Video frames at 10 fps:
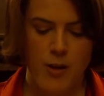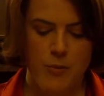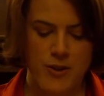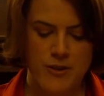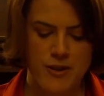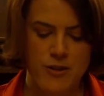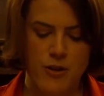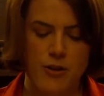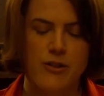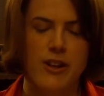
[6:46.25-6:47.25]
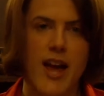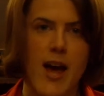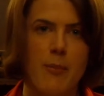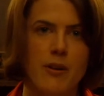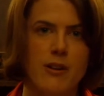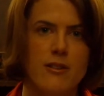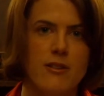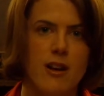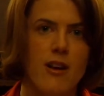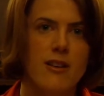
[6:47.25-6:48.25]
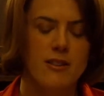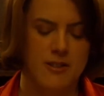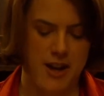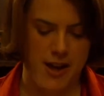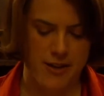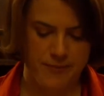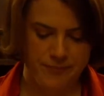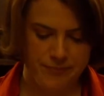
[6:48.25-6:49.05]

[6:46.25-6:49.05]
Business owners and capitalists saw instead